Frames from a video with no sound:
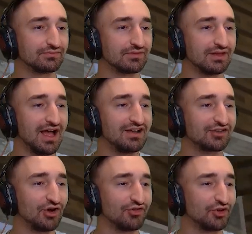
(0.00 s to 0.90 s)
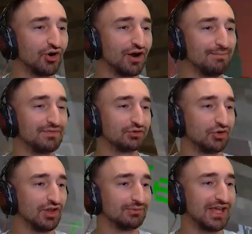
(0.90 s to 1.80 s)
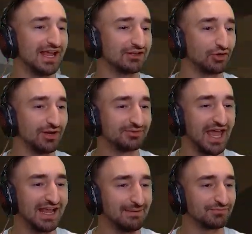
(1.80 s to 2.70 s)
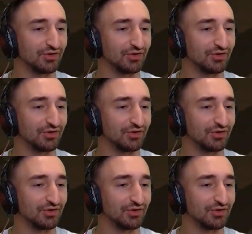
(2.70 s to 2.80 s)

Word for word: He's here. I just closed the door on him. No, don't let him take it. Don't let him take it.